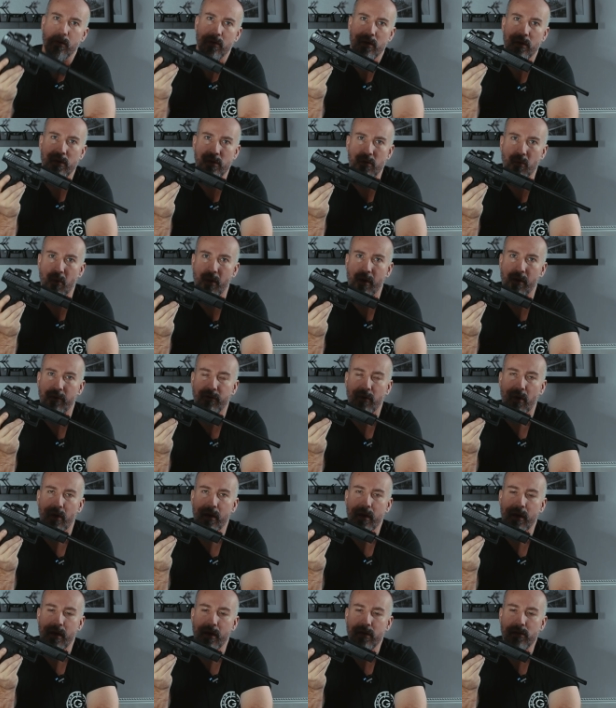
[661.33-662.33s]
is the one I've
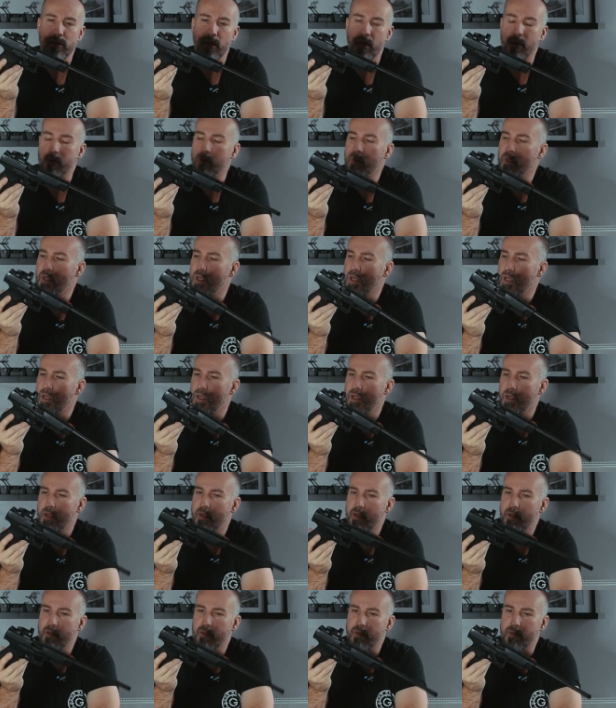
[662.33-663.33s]
got here. So
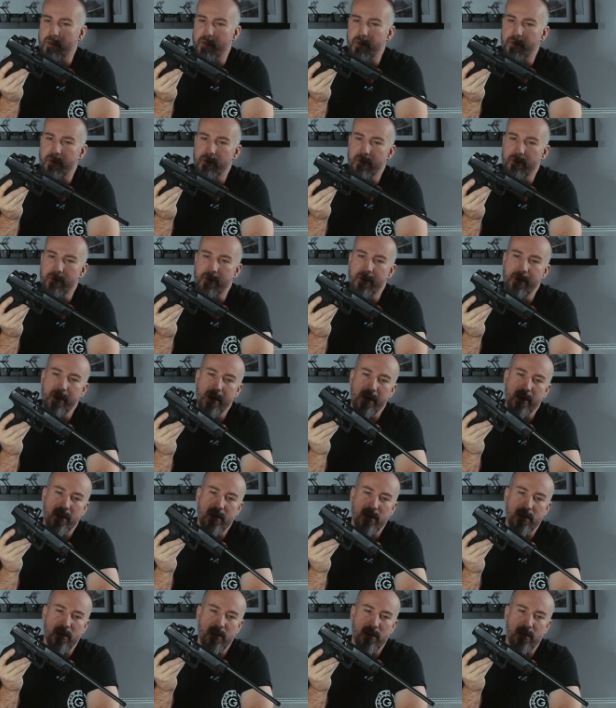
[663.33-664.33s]

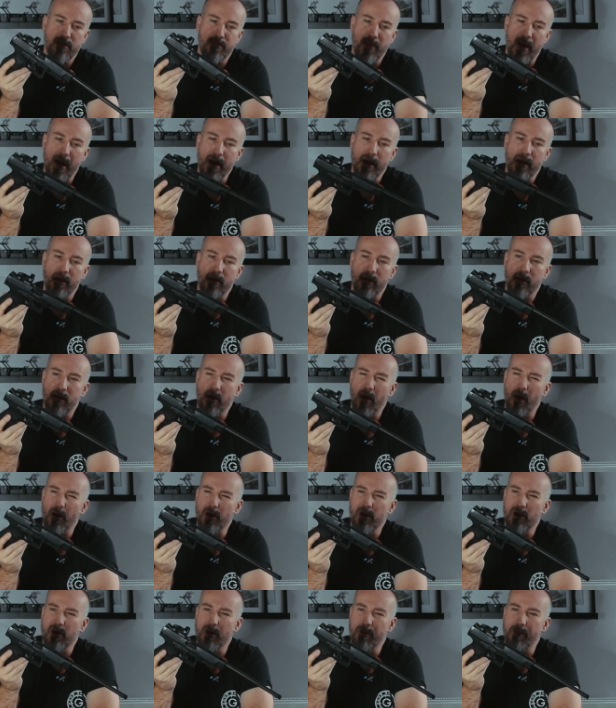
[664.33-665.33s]
this spec
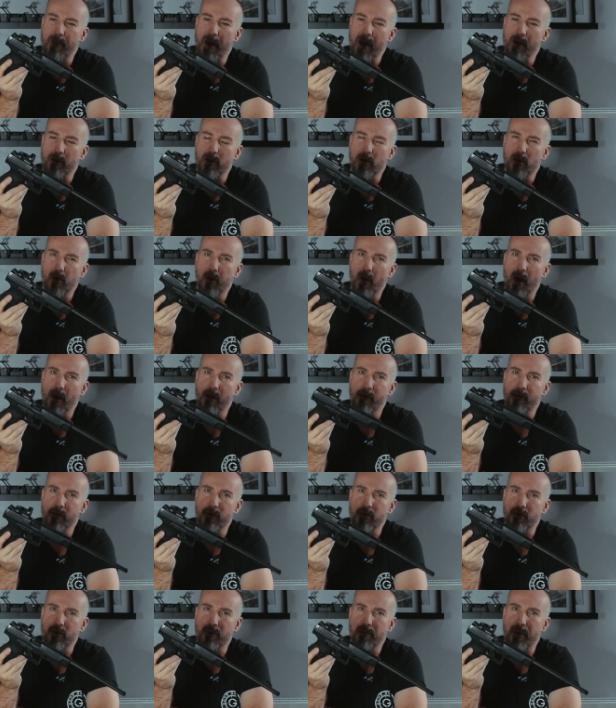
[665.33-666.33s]
cost about
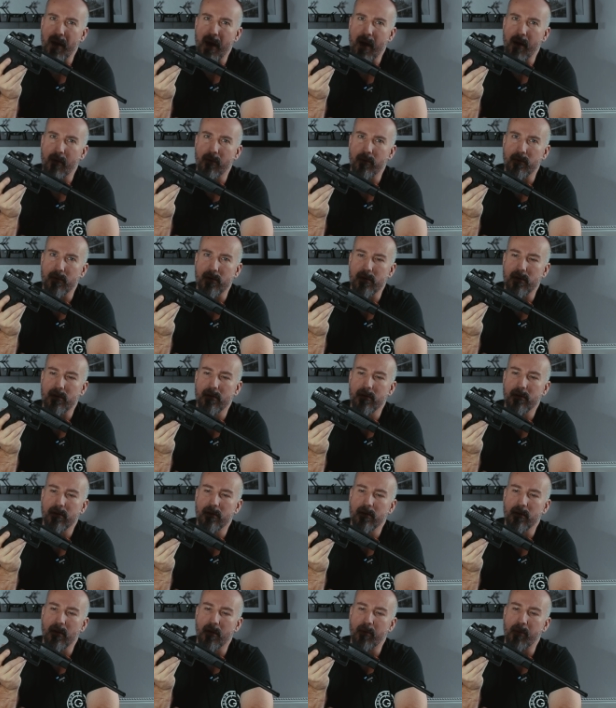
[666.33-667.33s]
£1,200,
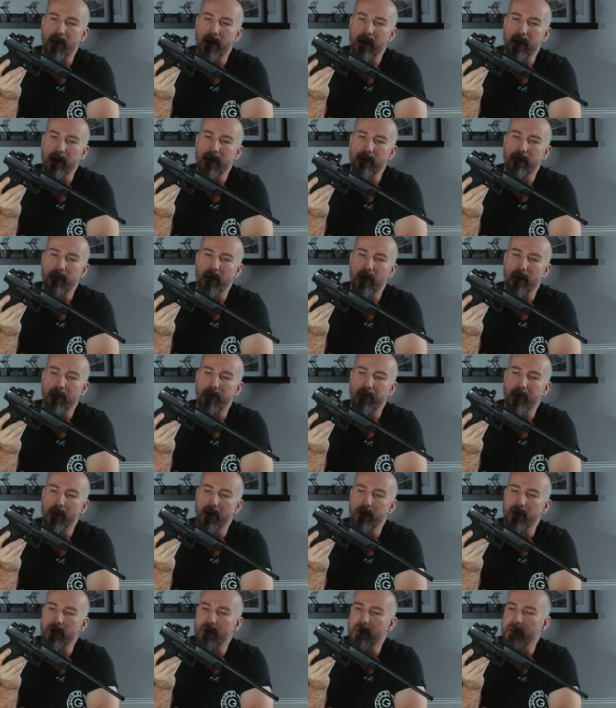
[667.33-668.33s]
I believe, when I
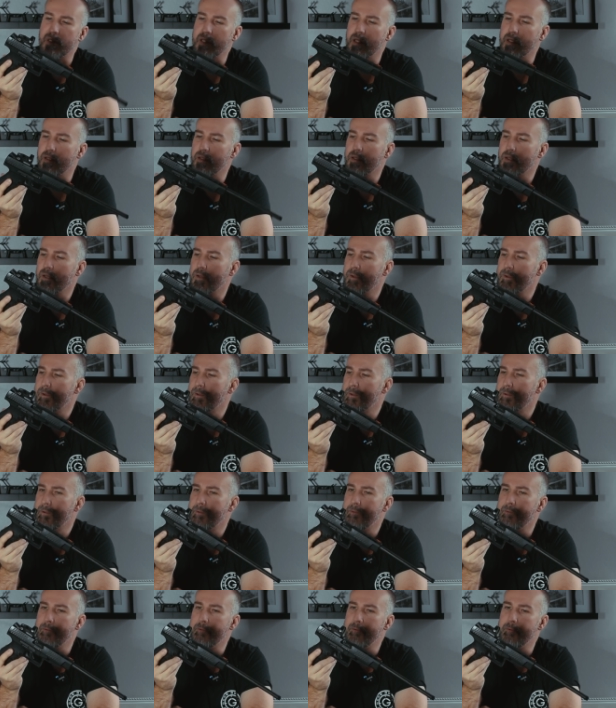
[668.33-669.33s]
purchased it.
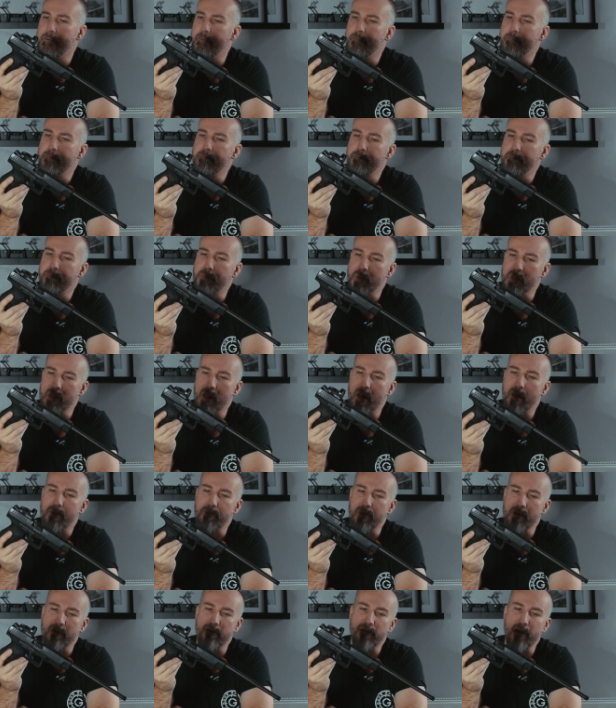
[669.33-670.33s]
But yeah,
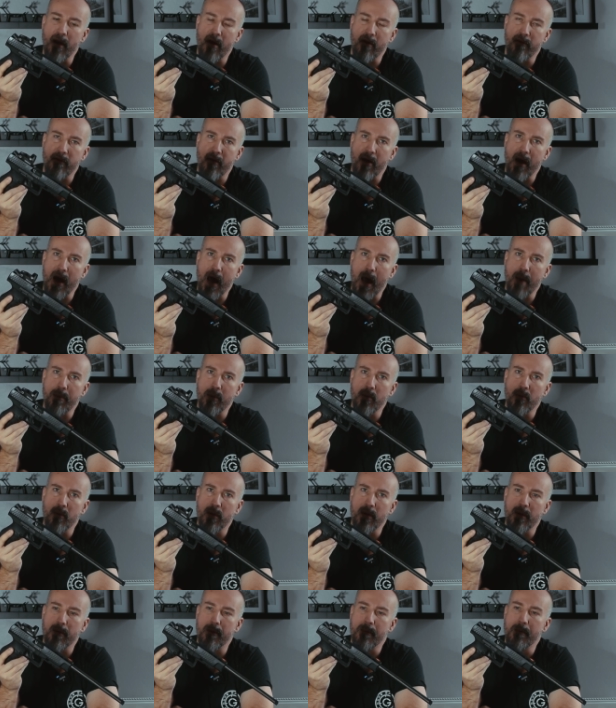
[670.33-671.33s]
I've been very, very happy
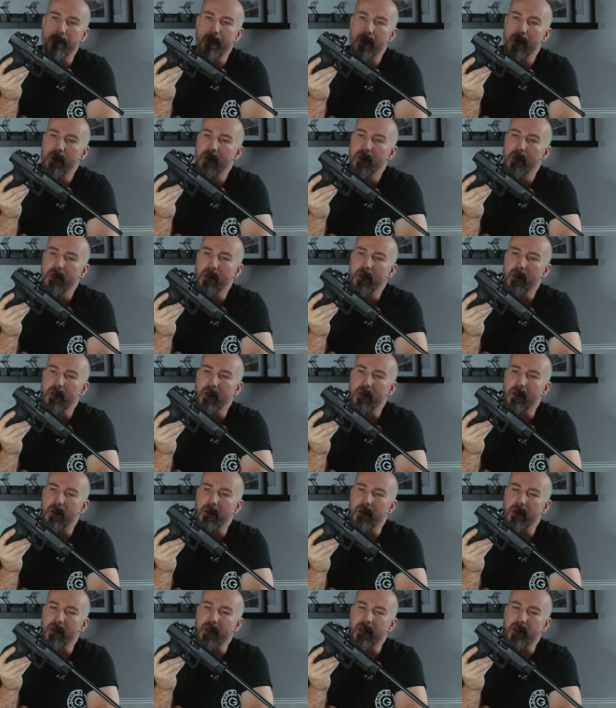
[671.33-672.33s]
with it.
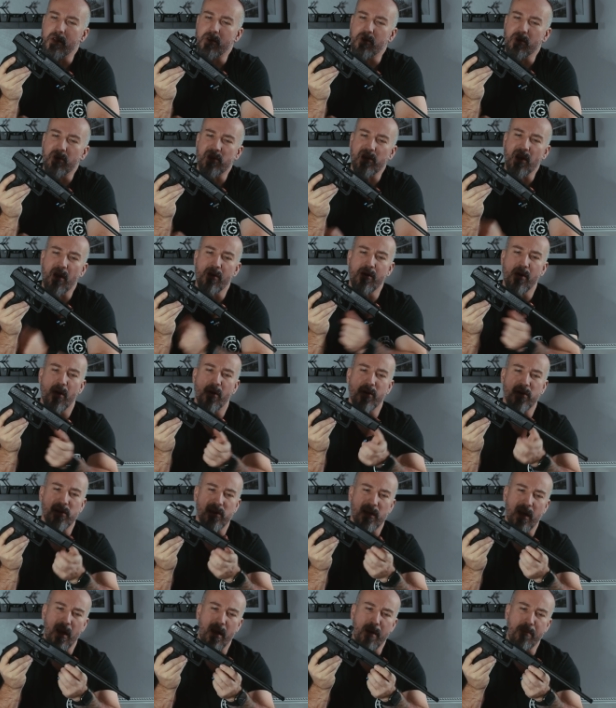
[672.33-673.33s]
And it's just so
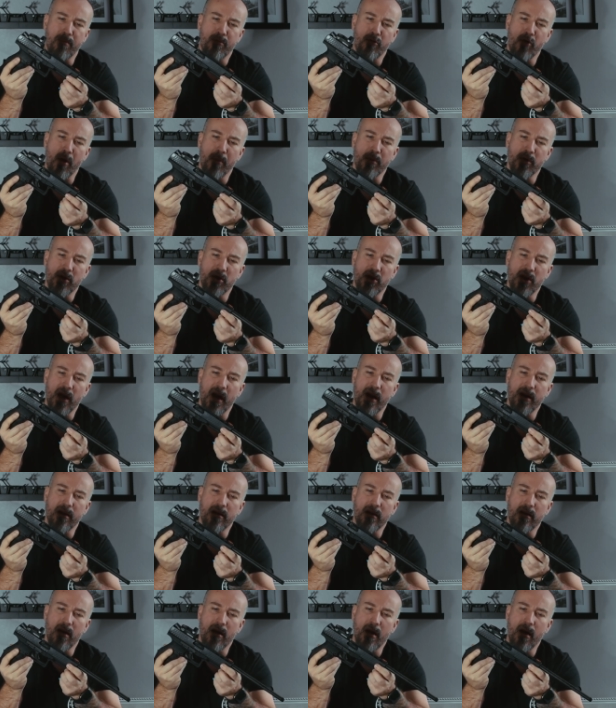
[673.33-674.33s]
nice to get a proper
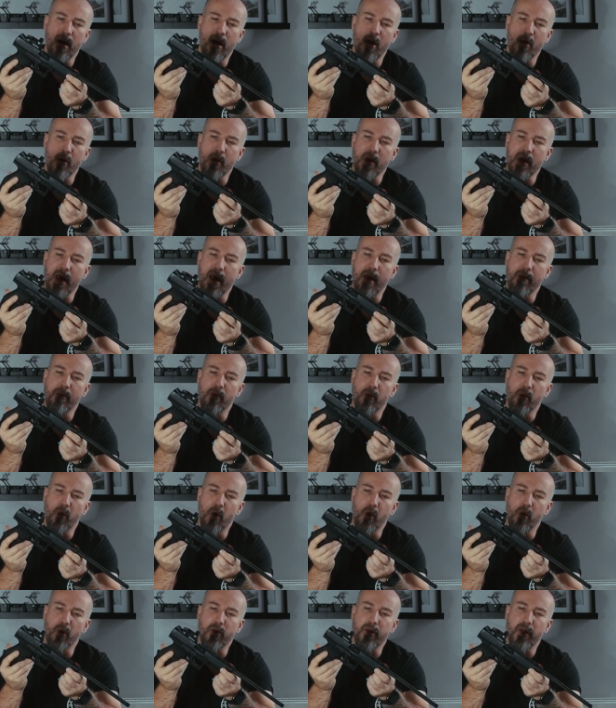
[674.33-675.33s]
gen OEM
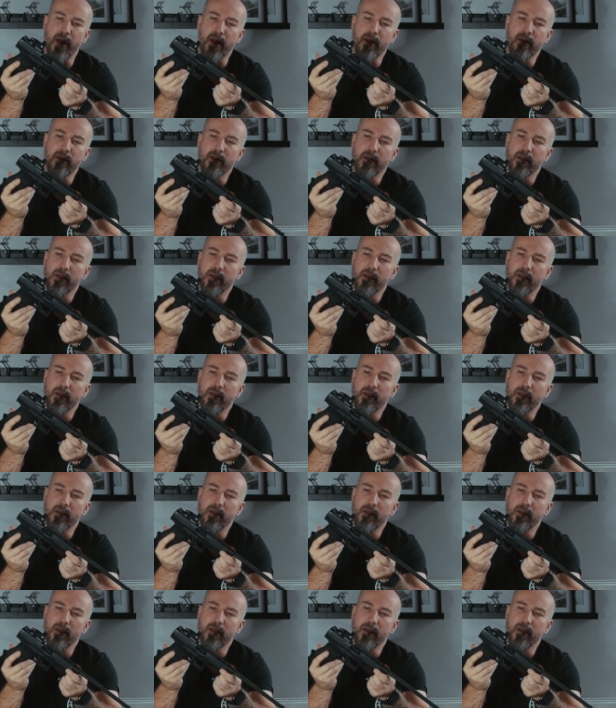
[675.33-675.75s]
Walther.